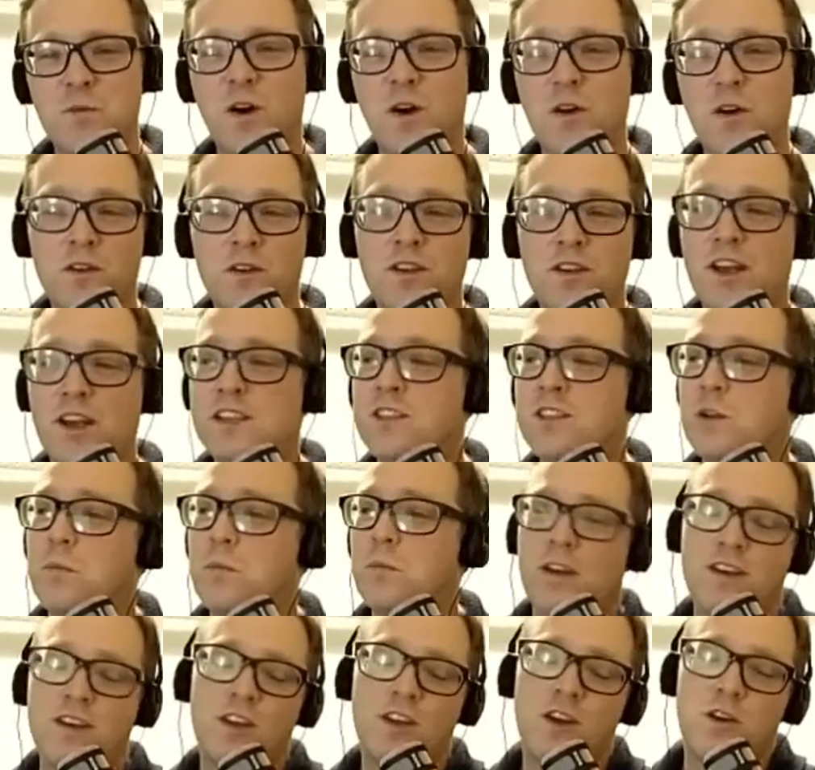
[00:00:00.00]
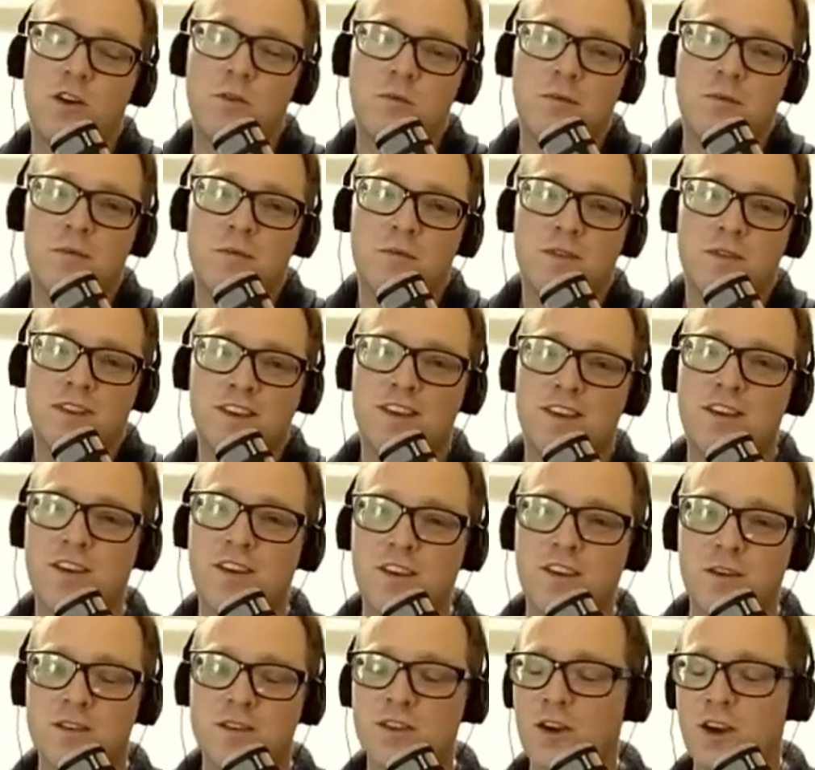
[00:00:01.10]
well, you might, you, might... Part, you know,
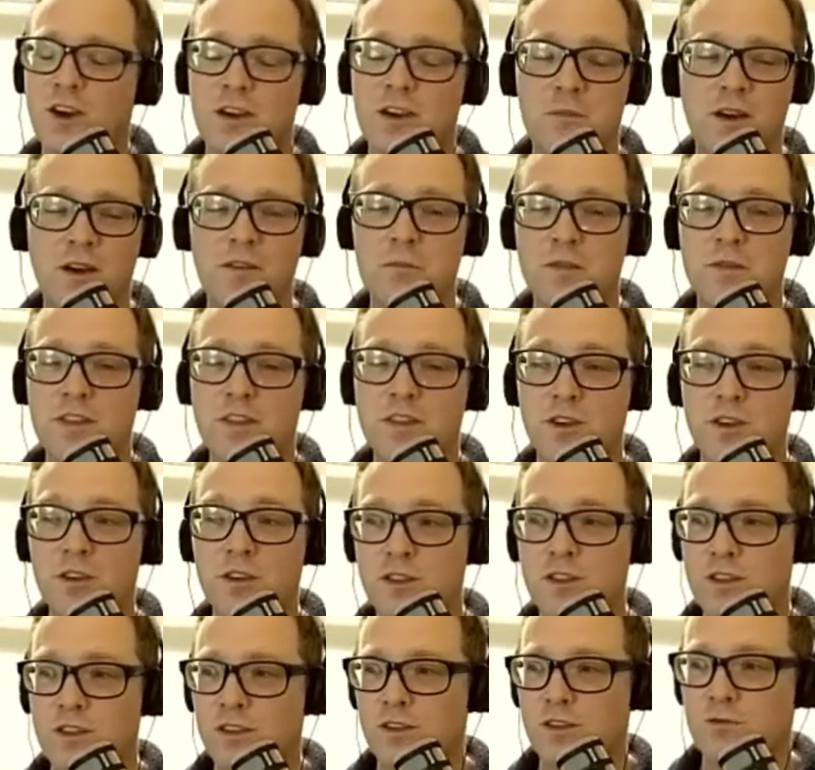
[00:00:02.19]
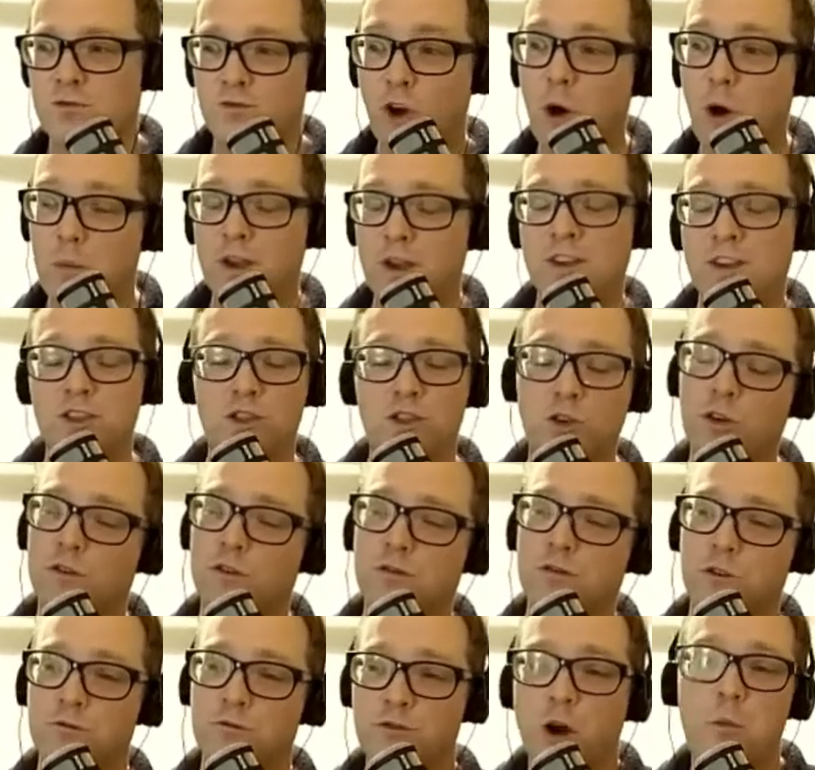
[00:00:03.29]
sorry, my the the Rob is short
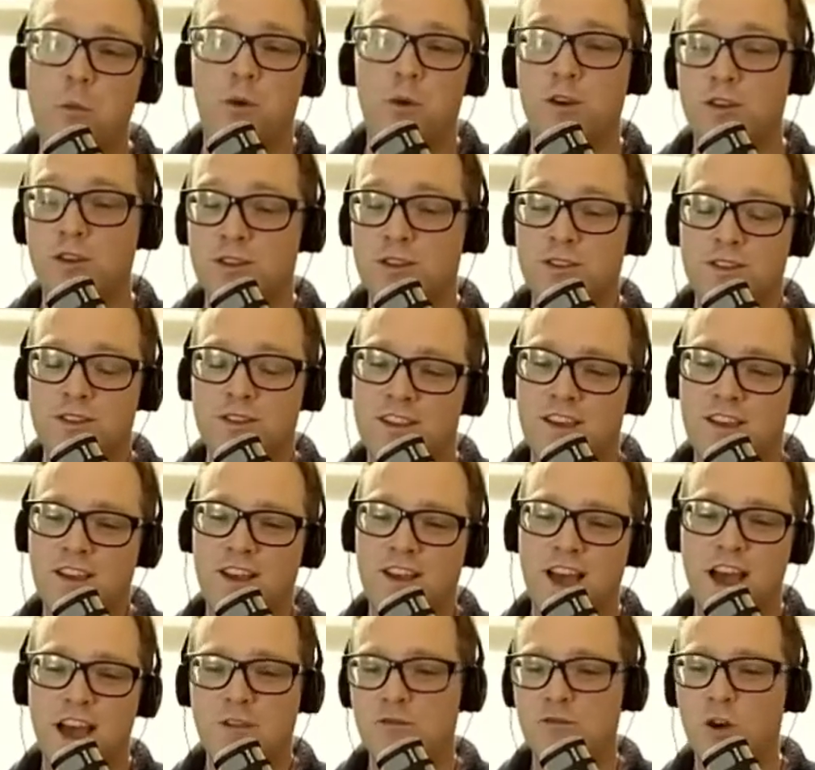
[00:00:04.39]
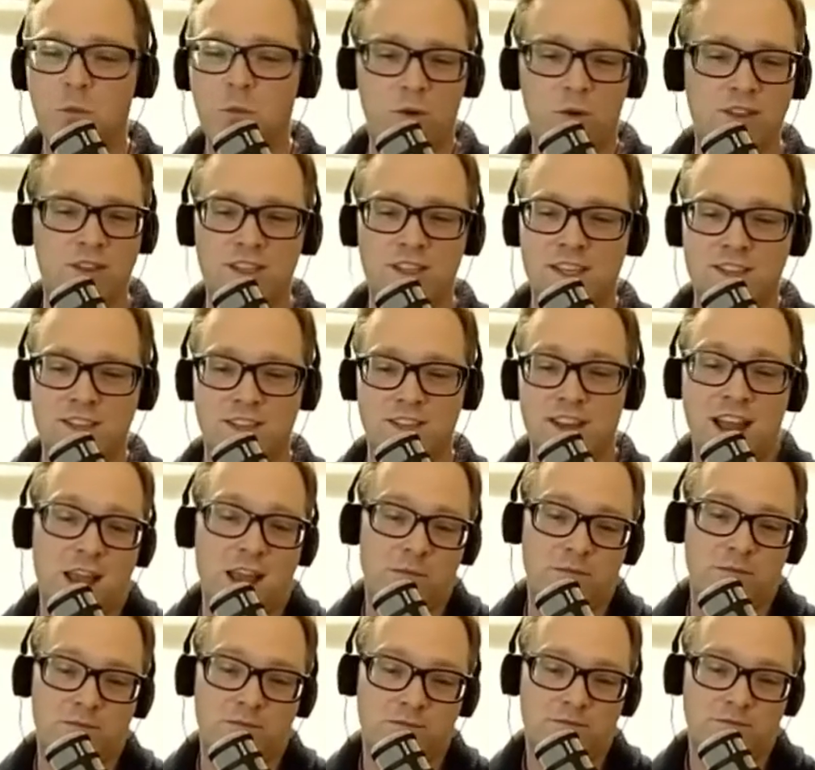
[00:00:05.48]
for Robert, and Robert is a
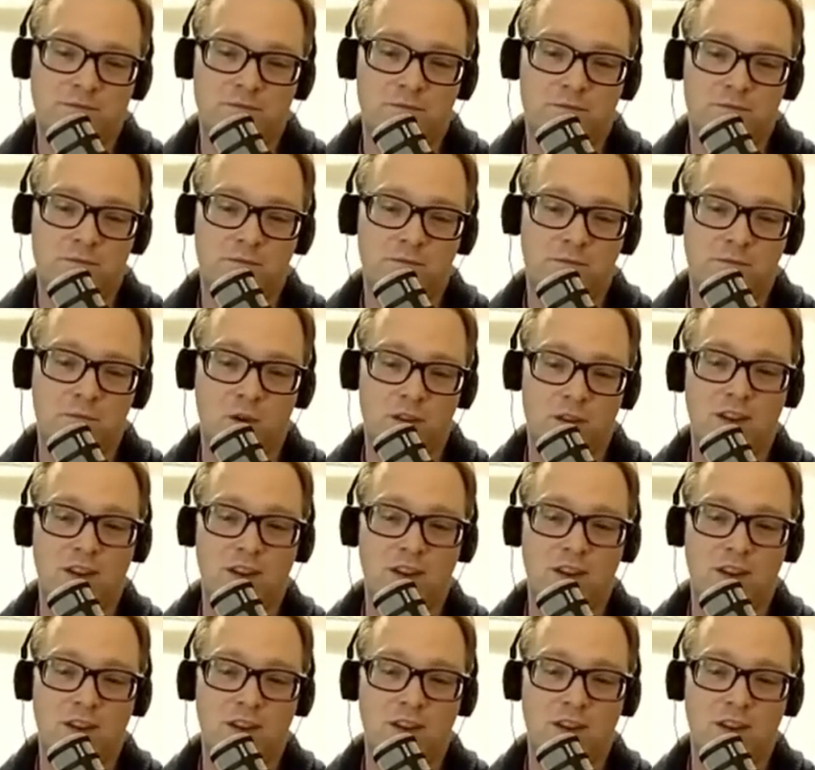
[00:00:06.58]
name, but